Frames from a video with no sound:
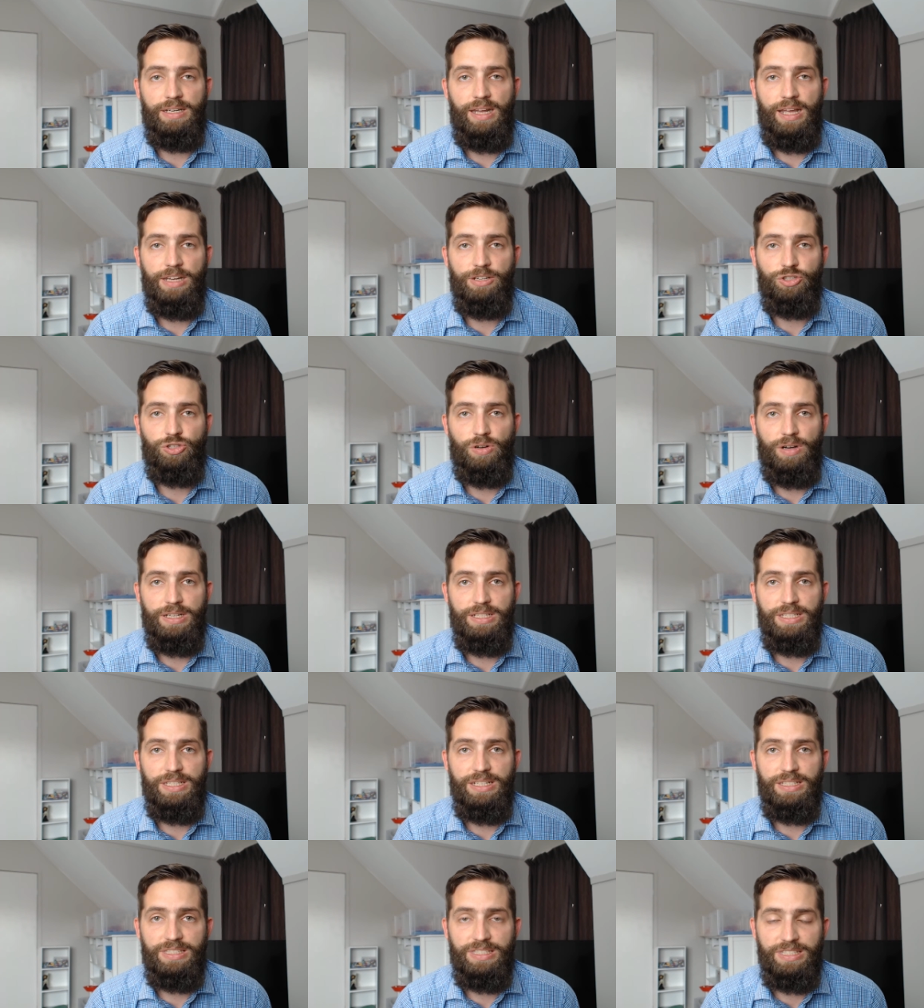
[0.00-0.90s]
and trying
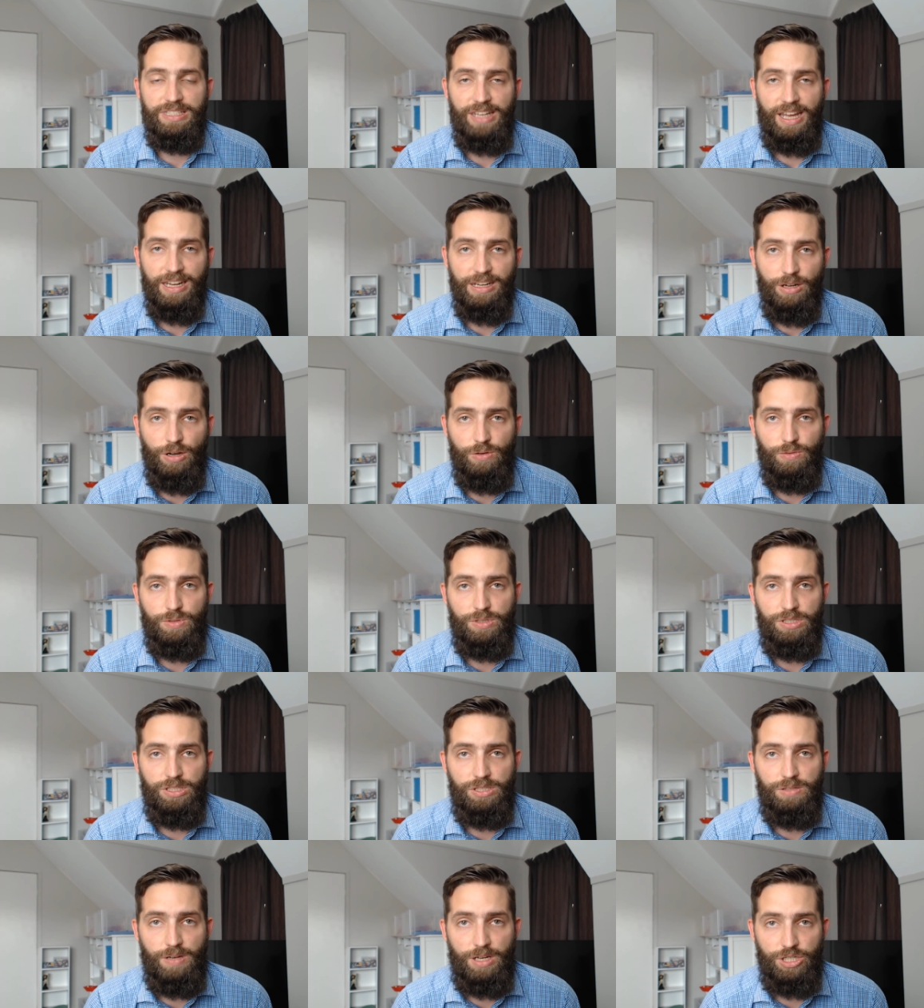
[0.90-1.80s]
to get
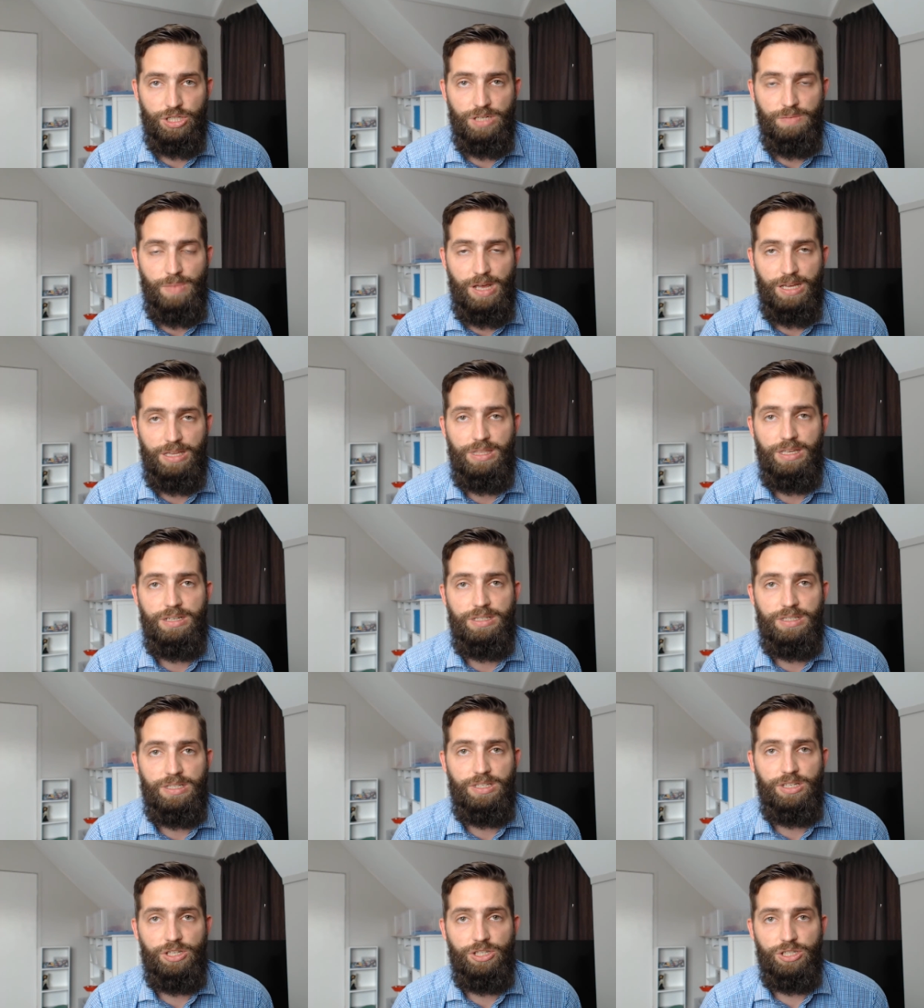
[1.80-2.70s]
stakeholders to actually make that
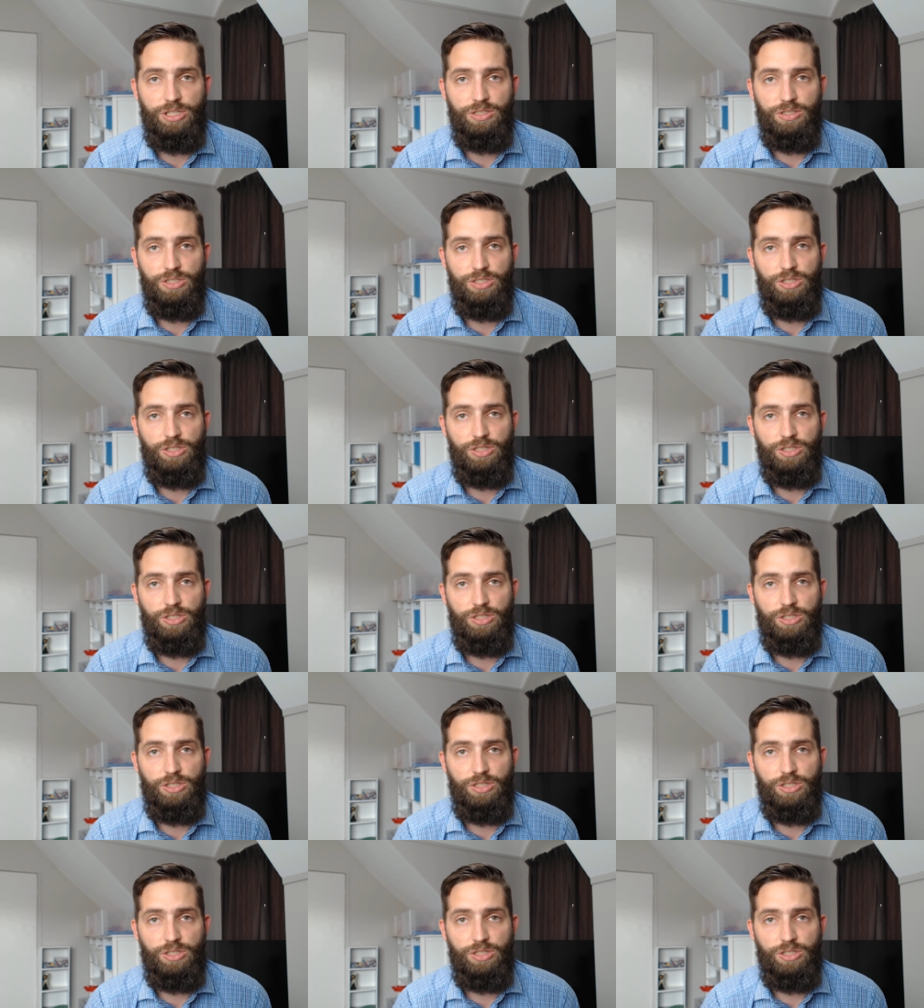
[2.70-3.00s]
decision.